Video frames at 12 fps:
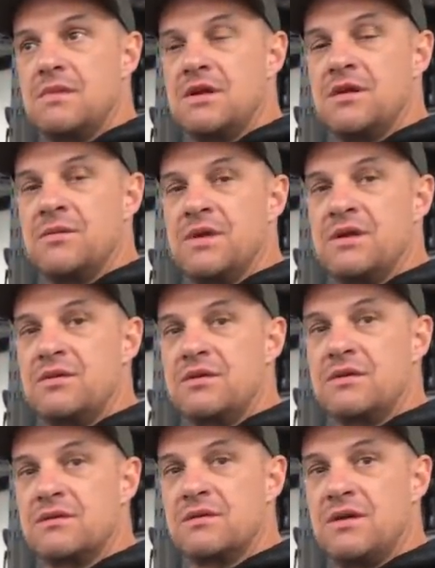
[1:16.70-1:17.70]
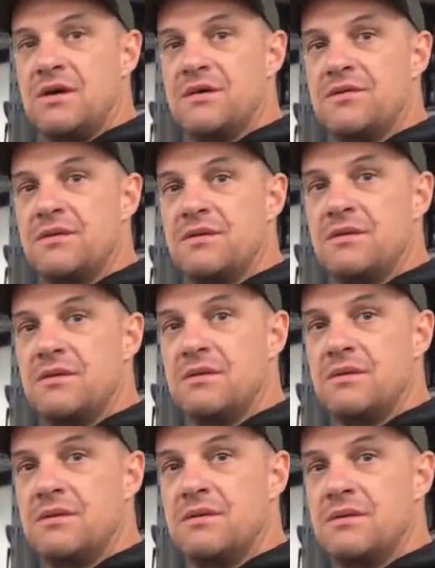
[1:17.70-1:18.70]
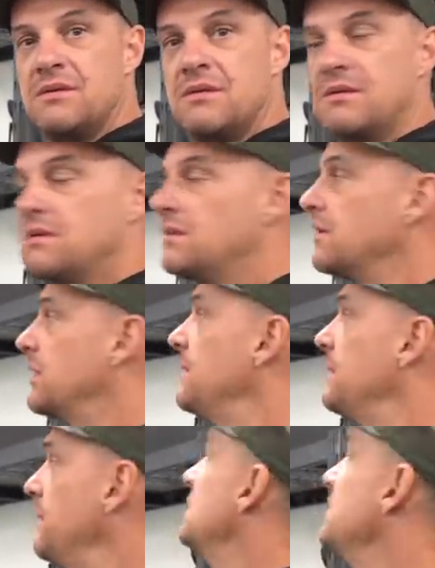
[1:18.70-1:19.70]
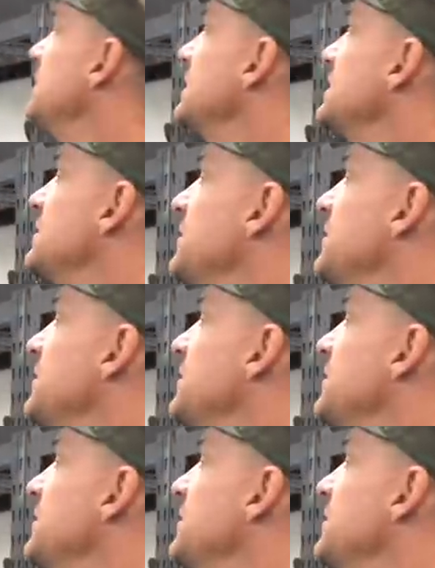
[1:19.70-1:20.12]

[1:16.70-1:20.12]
Are they metal or cloth? Metal. Okay. It'd be nice to